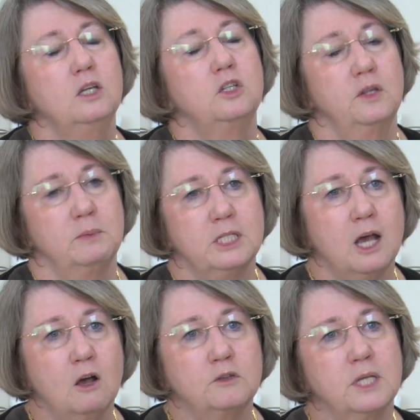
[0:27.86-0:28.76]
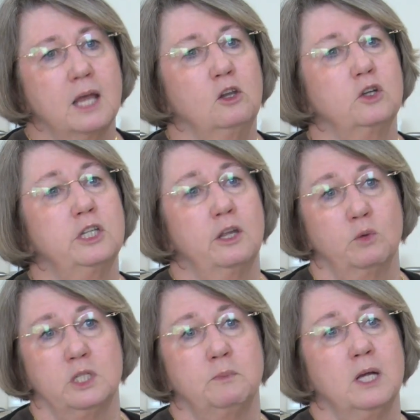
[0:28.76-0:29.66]
to themselves and look to their
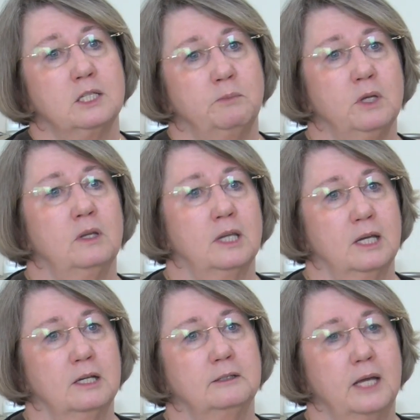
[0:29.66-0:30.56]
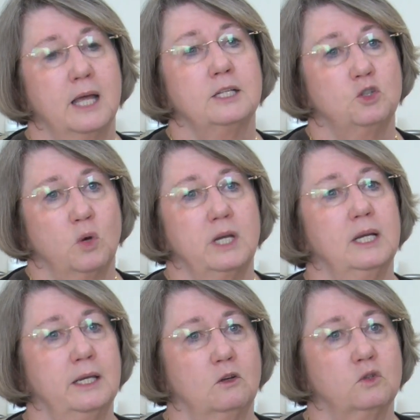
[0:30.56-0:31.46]
responsibility and join
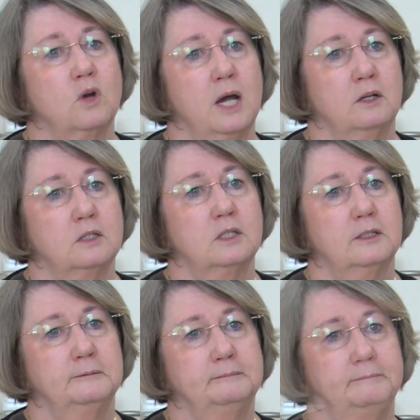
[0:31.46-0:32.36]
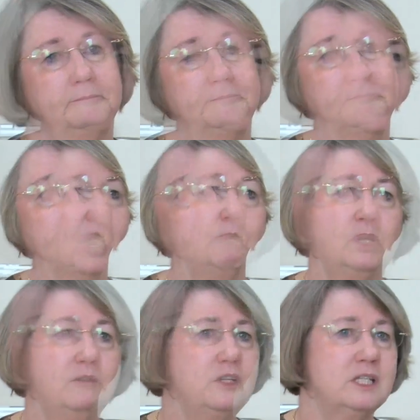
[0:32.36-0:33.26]
clinical trials. I
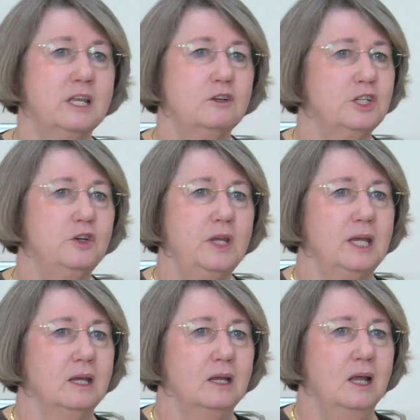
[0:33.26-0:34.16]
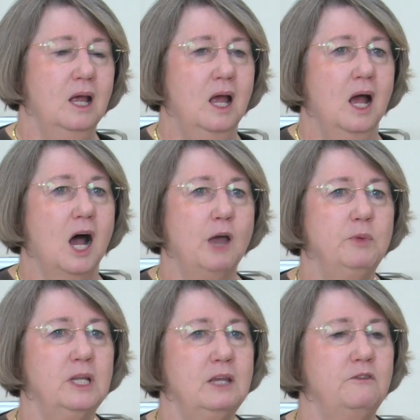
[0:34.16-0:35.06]
believe it's their duty. I
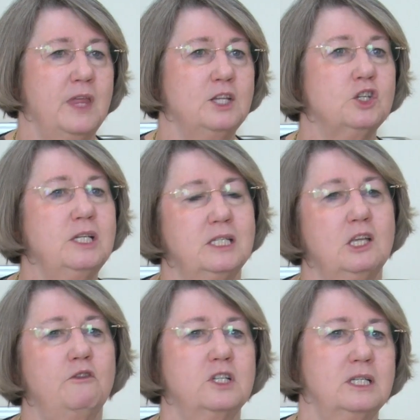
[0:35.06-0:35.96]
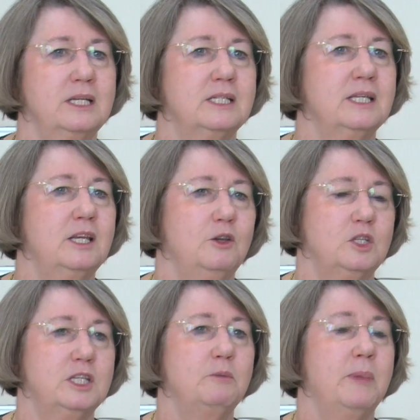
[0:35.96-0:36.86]
believe they shouldn't selfishly
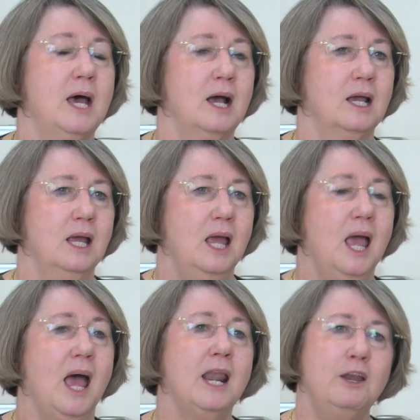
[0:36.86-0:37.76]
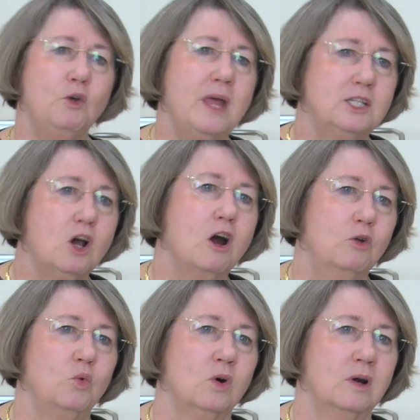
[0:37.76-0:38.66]
sit back. And I know that's a
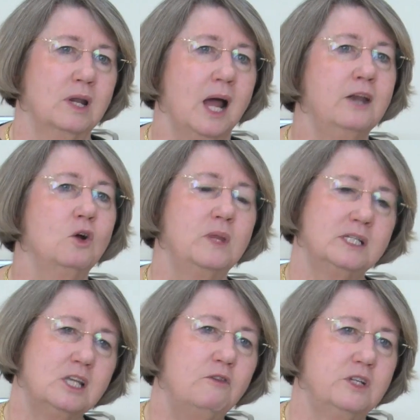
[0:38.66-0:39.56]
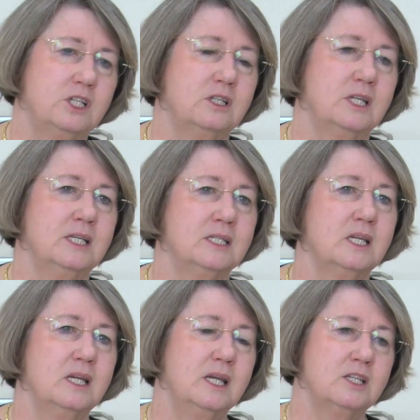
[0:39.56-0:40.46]
hard word. I know that selfish is
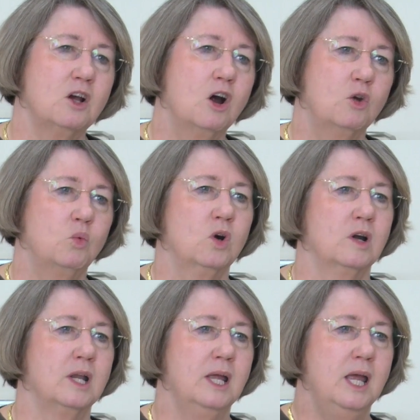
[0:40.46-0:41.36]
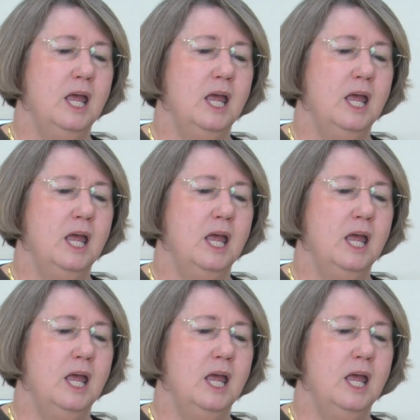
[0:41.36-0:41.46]
a hard word.